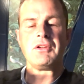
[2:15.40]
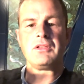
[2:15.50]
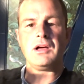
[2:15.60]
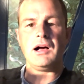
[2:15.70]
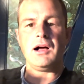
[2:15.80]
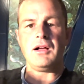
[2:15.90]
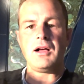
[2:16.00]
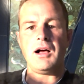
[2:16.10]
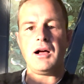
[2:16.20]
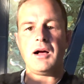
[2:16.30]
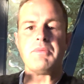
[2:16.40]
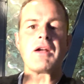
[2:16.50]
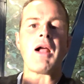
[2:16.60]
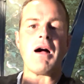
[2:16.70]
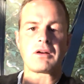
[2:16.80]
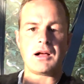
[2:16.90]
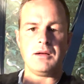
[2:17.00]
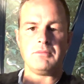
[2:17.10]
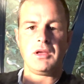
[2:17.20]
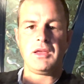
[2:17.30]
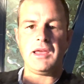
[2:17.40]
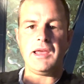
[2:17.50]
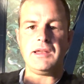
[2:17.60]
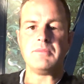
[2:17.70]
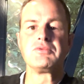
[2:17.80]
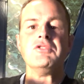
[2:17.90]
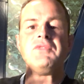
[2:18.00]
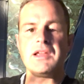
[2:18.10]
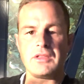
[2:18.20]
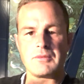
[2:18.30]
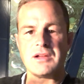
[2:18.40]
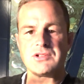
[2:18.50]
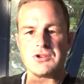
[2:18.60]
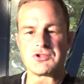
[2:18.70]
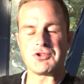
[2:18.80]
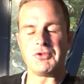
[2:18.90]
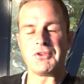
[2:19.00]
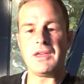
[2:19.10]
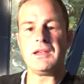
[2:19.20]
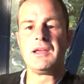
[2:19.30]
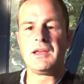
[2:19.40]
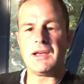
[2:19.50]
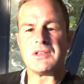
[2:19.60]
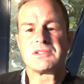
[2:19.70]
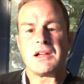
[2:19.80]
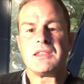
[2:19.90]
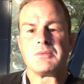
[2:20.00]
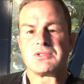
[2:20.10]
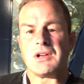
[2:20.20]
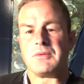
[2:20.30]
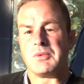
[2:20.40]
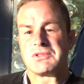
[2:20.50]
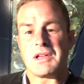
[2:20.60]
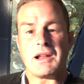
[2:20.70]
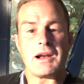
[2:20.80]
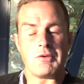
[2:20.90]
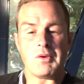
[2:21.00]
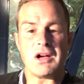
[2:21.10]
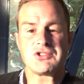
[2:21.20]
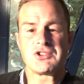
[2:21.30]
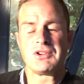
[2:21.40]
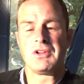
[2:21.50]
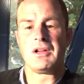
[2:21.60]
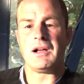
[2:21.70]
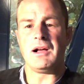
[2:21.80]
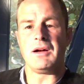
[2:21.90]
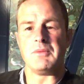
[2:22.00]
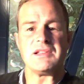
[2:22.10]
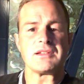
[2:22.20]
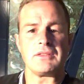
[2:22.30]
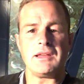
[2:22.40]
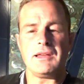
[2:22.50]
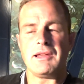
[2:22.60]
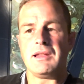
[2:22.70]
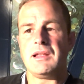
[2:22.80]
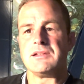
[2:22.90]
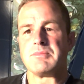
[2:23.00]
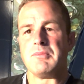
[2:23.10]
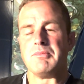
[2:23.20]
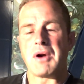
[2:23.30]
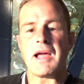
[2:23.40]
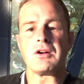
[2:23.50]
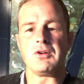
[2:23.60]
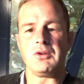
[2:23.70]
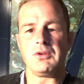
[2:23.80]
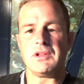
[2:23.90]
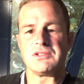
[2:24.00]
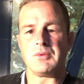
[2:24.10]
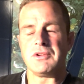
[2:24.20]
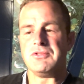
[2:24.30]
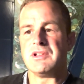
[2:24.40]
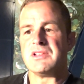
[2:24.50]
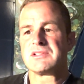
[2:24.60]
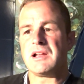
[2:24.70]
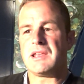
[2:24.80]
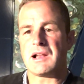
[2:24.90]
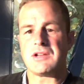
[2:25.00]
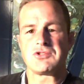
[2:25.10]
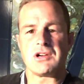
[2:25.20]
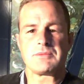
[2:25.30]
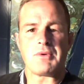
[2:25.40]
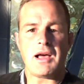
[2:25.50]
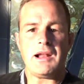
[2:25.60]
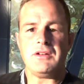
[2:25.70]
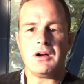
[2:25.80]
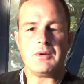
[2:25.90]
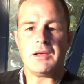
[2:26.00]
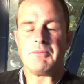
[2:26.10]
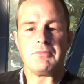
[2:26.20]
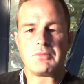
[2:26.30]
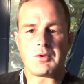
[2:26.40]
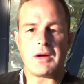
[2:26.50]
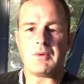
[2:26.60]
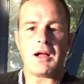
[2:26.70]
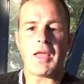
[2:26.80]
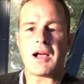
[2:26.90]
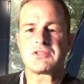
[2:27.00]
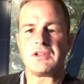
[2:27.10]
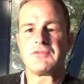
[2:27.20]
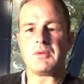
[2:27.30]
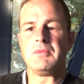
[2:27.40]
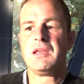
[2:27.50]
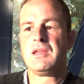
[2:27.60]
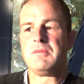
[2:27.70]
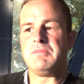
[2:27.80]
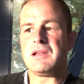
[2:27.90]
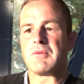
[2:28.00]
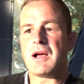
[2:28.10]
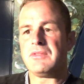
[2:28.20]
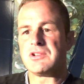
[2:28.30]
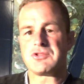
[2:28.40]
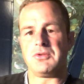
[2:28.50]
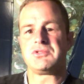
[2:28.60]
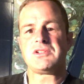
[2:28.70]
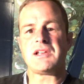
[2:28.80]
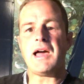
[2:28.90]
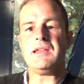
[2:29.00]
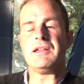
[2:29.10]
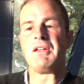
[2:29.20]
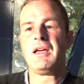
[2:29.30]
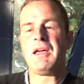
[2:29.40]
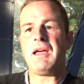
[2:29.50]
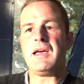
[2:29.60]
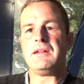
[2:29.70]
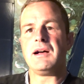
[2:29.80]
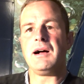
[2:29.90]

a better outcome and improve healing rates in your shoulder. And the study that was done out of Rush recently, and Brian Cole is the one who did the study. And I trust Brian. I know him quite well, actually, from being around the Shoulder Society. And